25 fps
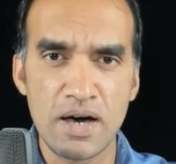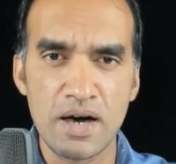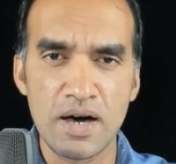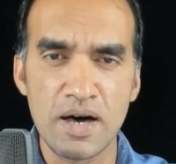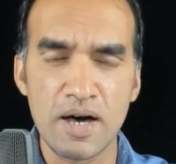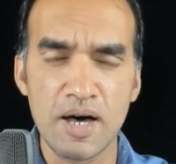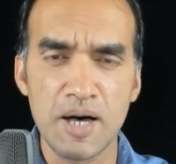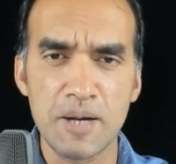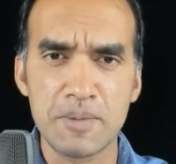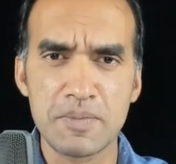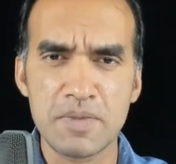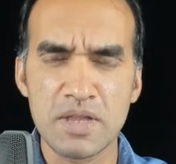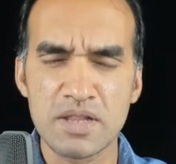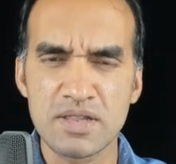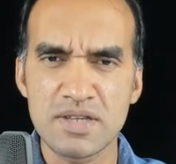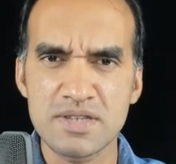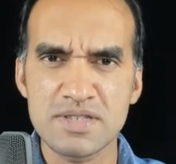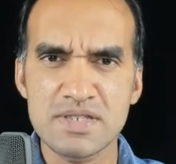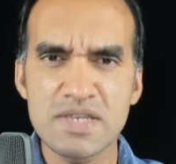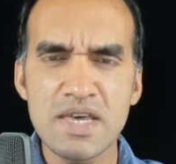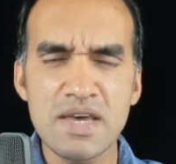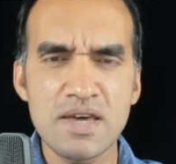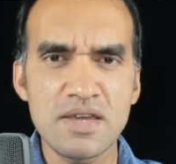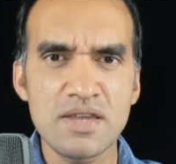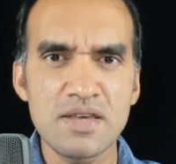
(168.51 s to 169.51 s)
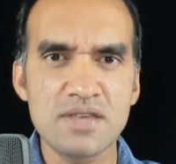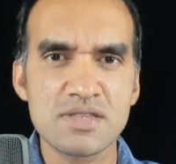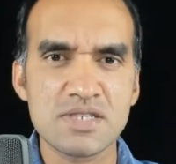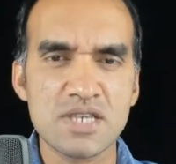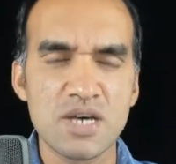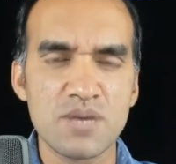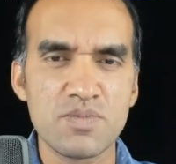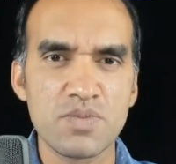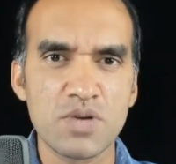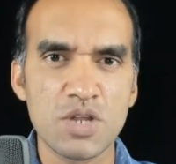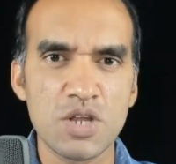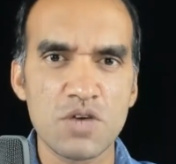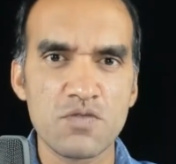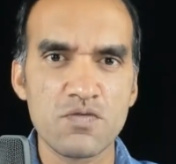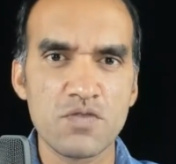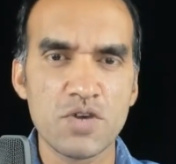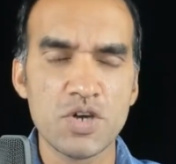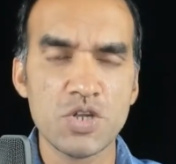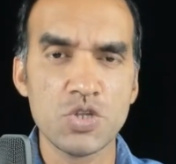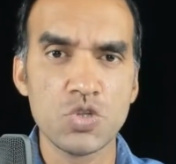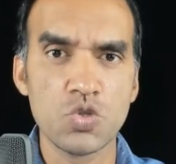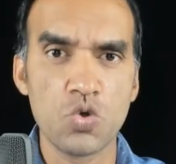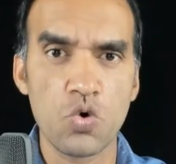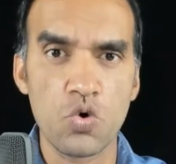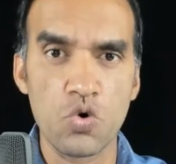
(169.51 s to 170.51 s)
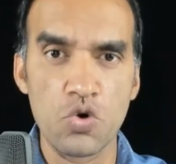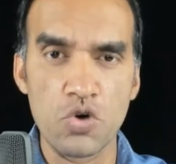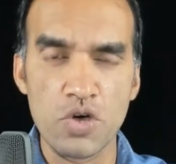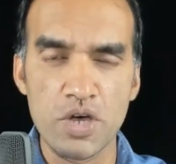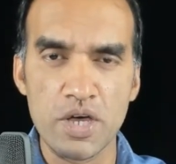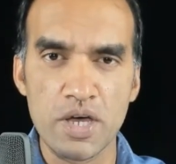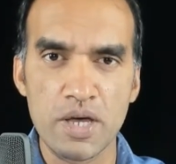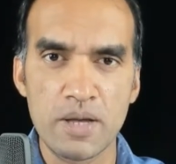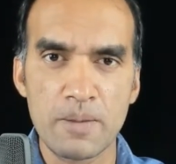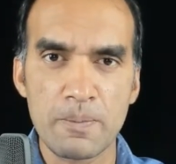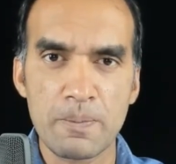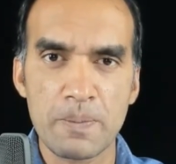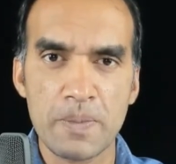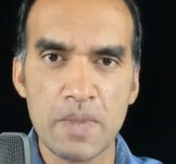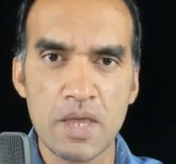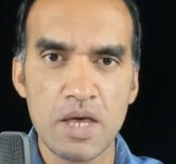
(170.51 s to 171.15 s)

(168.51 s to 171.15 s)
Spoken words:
Let's take an example of annoy.